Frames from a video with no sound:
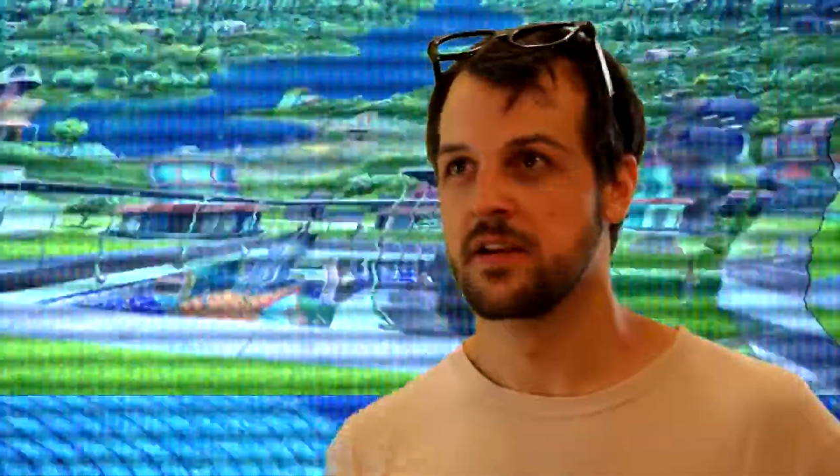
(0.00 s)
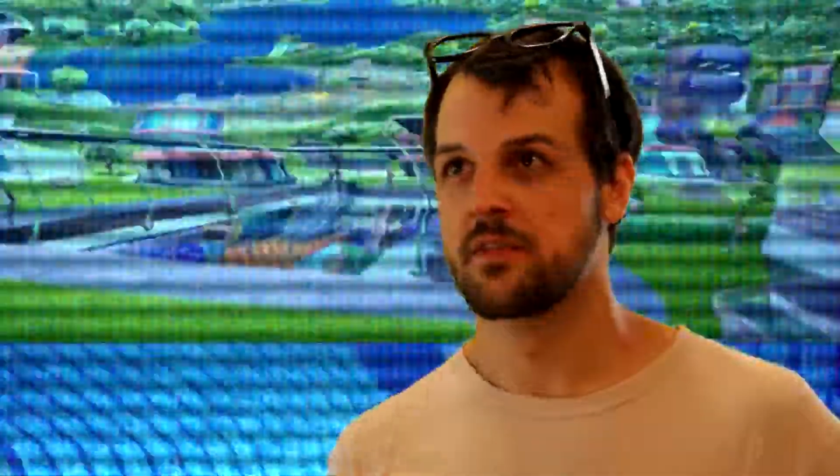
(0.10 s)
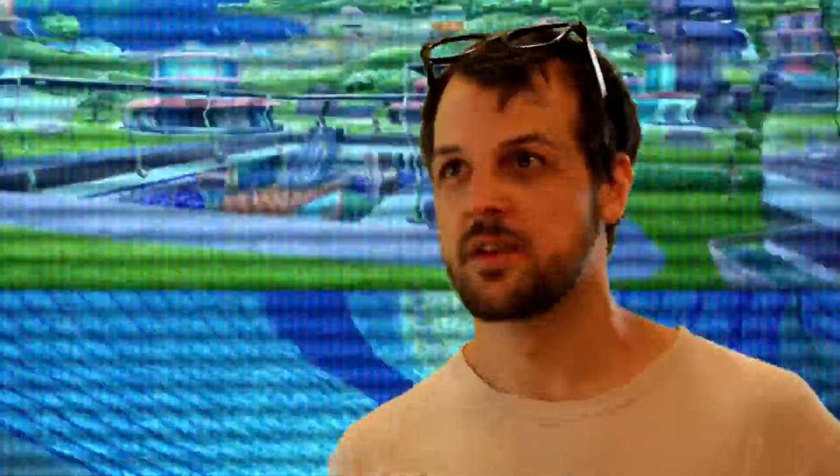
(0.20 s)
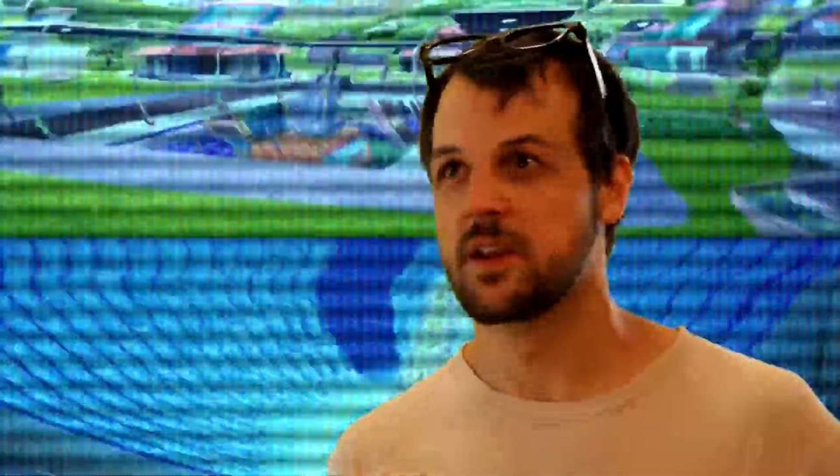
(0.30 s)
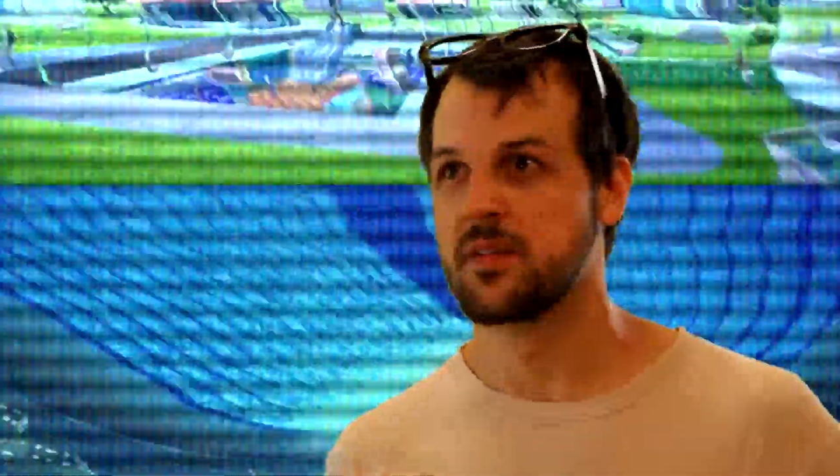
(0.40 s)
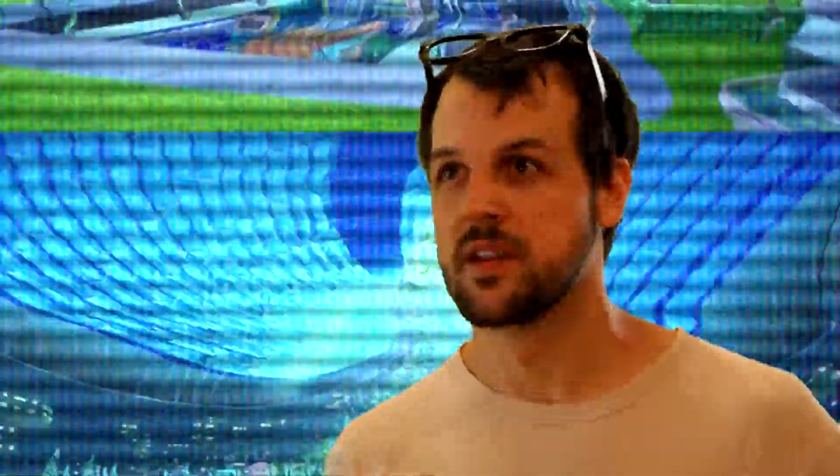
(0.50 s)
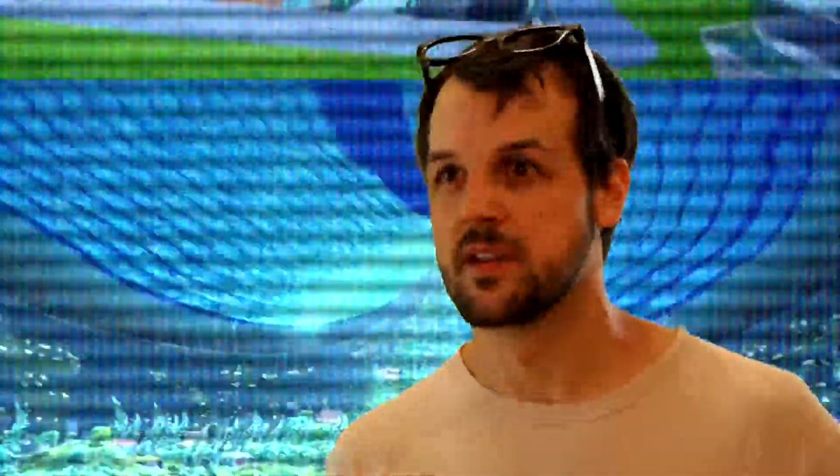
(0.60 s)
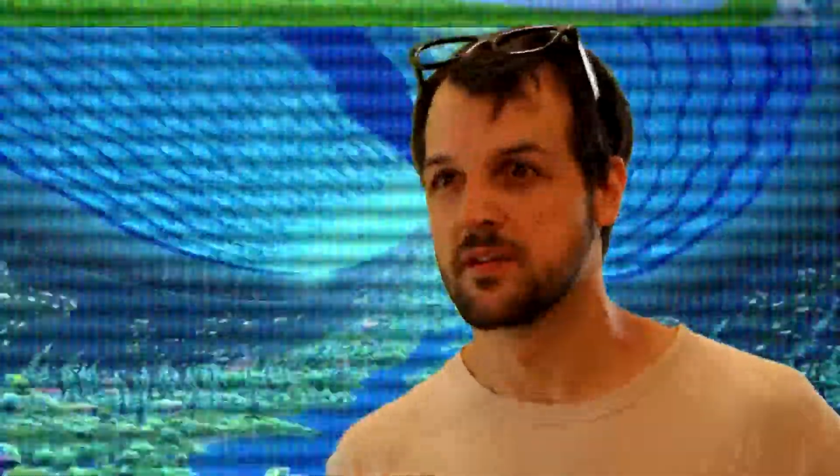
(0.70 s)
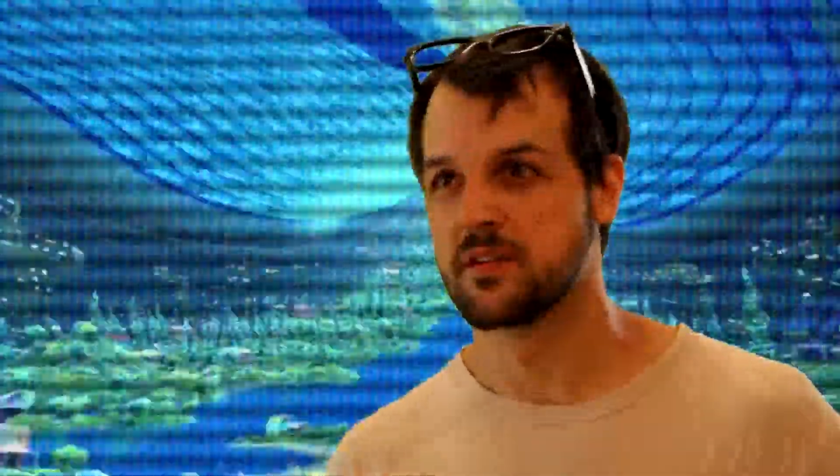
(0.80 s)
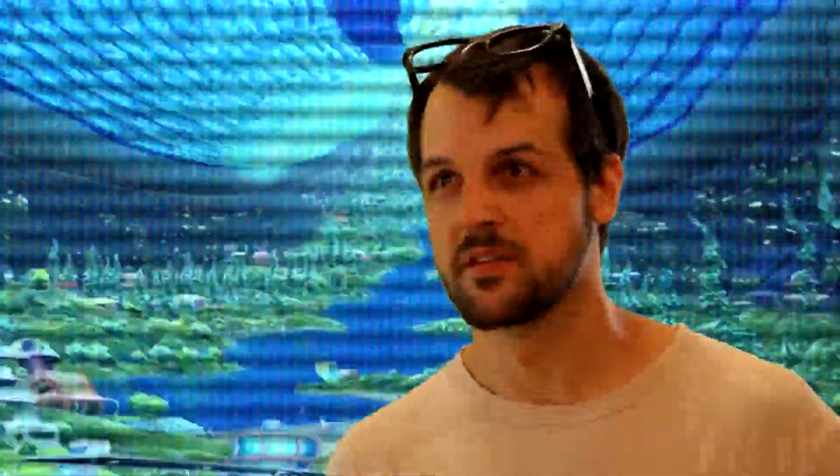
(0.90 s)
funny
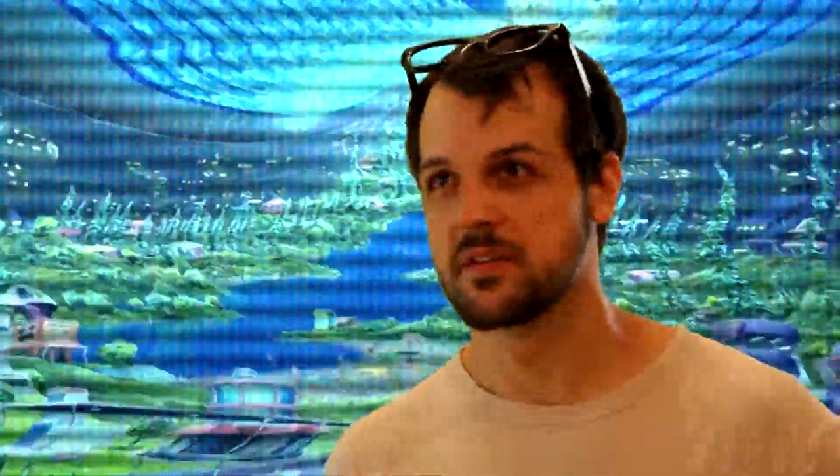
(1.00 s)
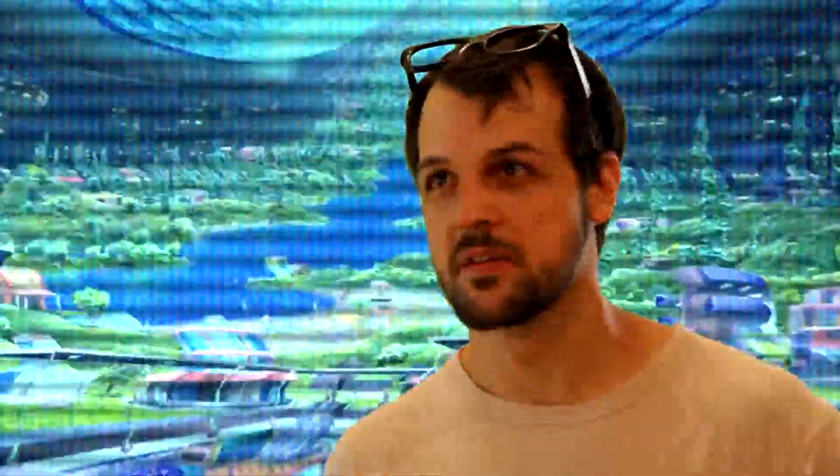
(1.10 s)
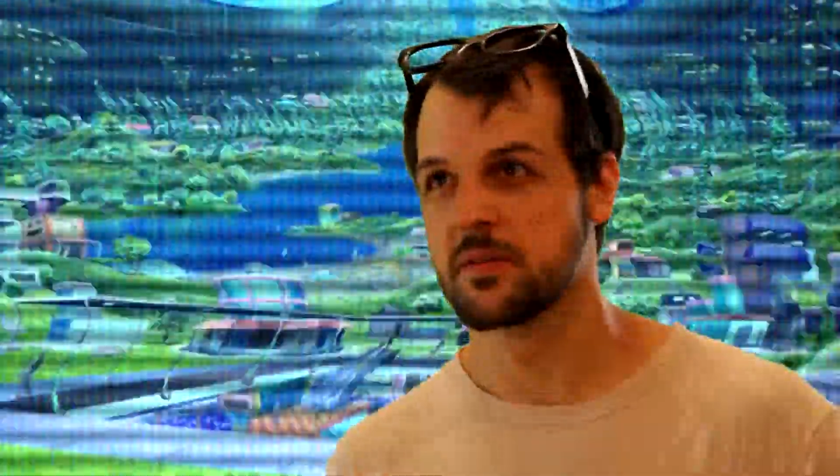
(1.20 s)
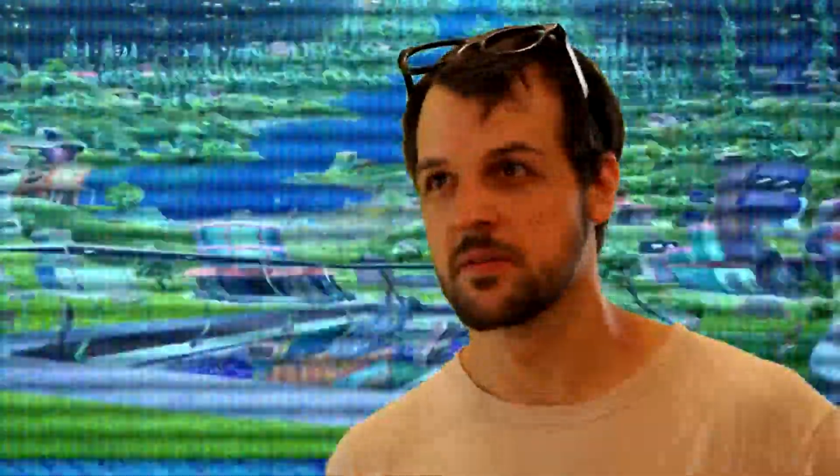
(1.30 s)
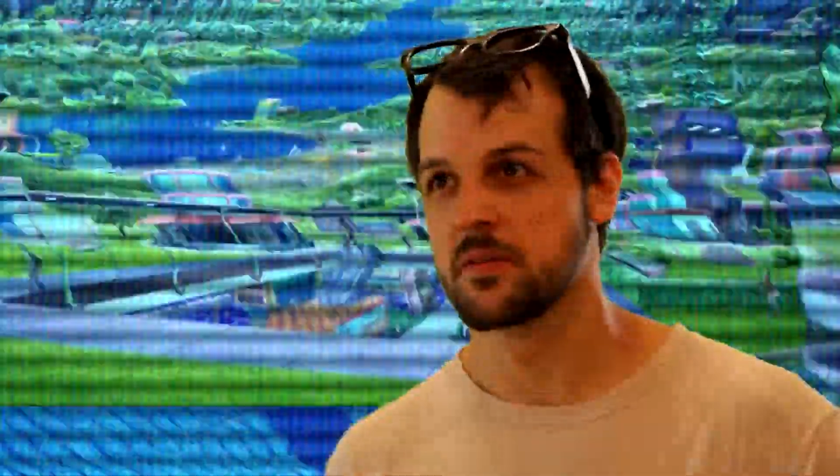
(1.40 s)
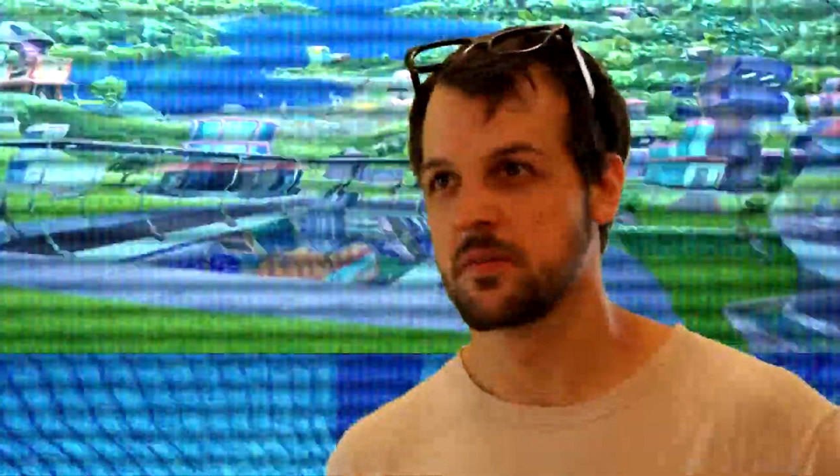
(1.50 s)
videos and stuff.